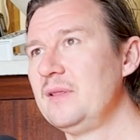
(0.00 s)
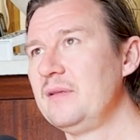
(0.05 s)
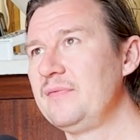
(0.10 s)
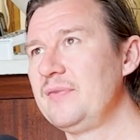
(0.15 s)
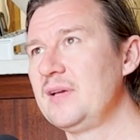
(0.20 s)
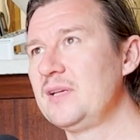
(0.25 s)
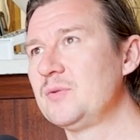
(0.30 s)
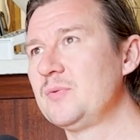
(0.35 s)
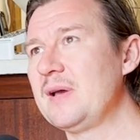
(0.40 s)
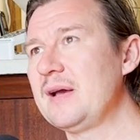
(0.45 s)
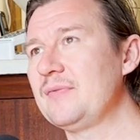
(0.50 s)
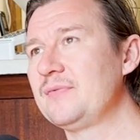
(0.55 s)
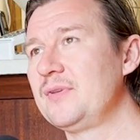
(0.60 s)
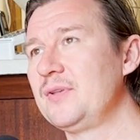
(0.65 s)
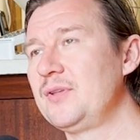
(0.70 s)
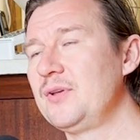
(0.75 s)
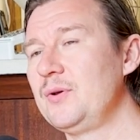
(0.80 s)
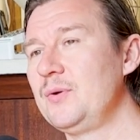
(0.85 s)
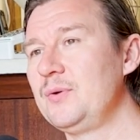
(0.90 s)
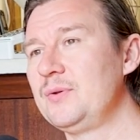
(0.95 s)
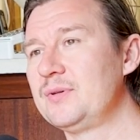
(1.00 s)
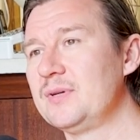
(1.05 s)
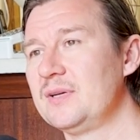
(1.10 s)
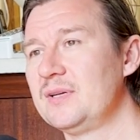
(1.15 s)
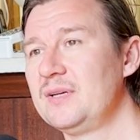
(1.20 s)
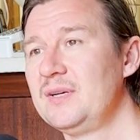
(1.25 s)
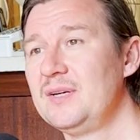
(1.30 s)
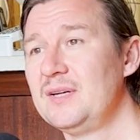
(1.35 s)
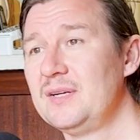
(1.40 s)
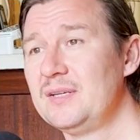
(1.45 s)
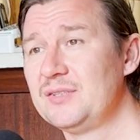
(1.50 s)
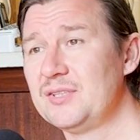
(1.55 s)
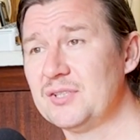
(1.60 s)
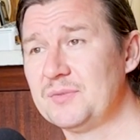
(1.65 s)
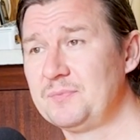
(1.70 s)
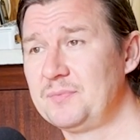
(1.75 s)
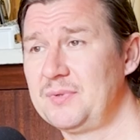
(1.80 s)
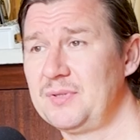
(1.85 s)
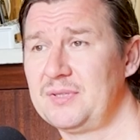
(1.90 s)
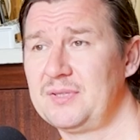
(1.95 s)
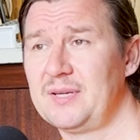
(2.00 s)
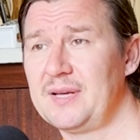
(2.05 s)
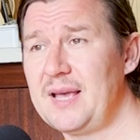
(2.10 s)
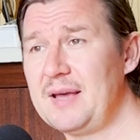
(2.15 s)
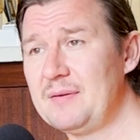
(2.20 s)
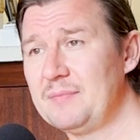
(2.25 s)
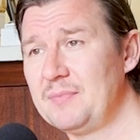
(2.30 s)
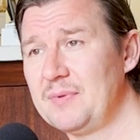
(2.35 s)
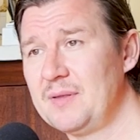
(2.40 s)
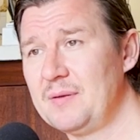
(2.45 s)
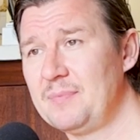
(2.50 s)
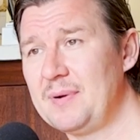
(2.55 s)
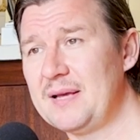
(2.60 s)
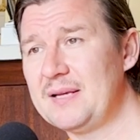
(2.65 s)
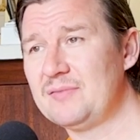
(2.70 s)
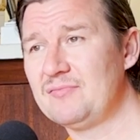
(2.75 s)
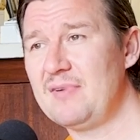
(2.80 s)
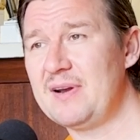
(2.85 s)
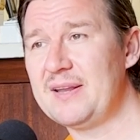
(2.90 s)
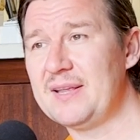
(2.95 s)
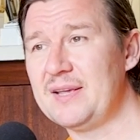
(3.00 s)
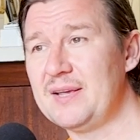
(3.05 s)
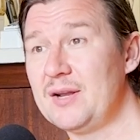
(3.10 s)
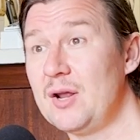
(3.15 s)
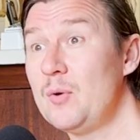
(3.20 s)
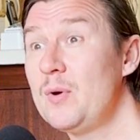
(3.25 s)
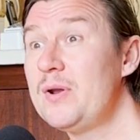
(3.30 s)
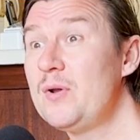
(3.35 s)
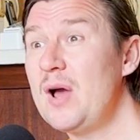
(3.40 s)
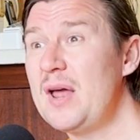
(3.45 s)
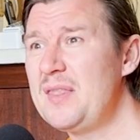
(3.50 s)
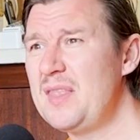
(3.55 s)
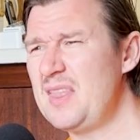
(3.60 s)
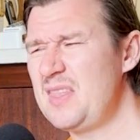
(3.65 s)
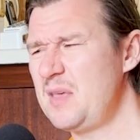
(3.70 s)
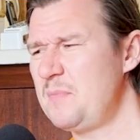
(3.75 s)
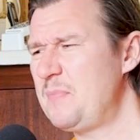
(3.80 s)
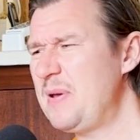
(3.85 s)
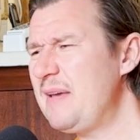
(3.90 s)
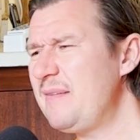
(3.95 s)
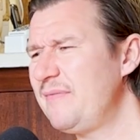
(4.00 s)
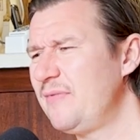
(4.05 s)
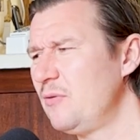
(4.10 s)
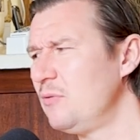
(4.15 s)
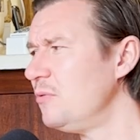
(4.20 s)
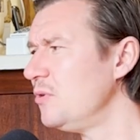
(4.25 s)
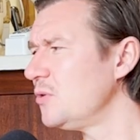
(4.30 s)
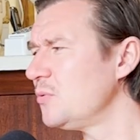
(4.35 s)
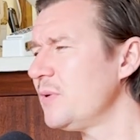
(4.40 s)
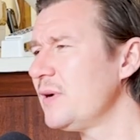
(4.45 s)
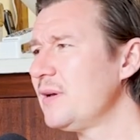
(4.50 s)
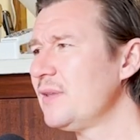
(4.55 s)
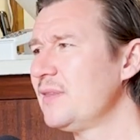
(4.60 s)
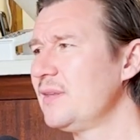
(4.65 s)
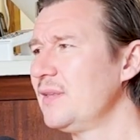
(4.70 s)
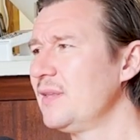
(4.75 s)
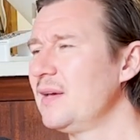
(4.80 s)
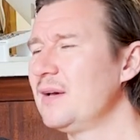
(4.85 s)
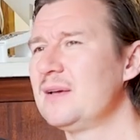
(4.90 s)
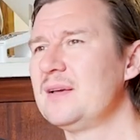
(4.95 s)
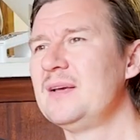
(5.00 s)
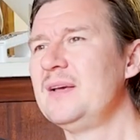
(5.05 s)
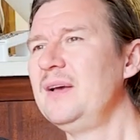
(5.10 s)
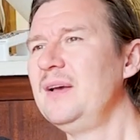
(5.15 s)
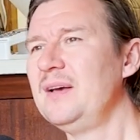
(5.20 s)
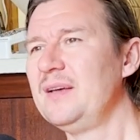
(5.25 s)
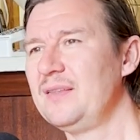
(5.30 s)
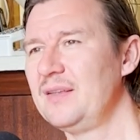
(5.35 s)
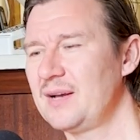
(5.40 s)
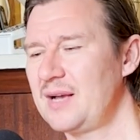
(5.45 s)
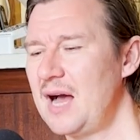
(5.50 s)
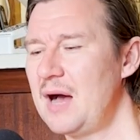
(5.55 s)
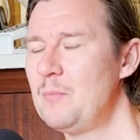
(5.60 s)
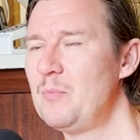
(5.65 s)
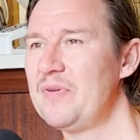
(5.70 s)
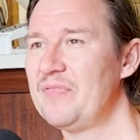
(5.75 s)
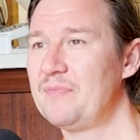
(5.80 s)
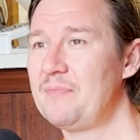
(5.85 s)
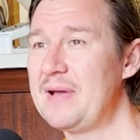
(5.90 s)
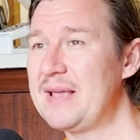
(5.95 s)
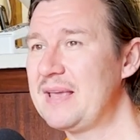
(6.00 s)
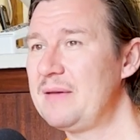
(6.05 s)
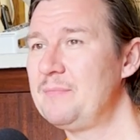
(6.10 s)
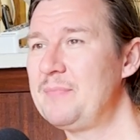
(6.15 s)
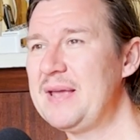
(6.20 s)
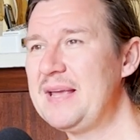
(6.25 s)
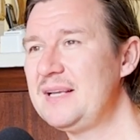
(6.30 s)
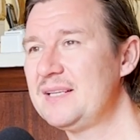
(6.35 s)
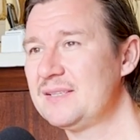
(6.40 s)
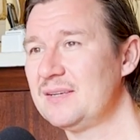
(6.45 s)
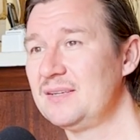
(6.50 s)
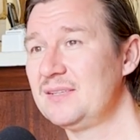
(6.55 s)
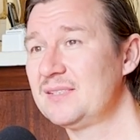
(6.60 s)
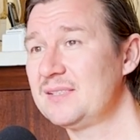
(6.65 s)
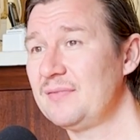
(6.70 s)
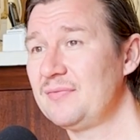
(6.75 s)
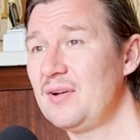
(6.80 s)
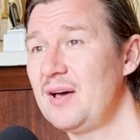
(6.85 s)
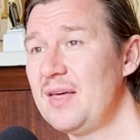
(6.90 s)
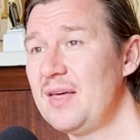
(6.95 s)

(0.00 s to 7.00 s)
things we have to do to just to get the place ready, and then the pitfalls that come with making pizza and stuff like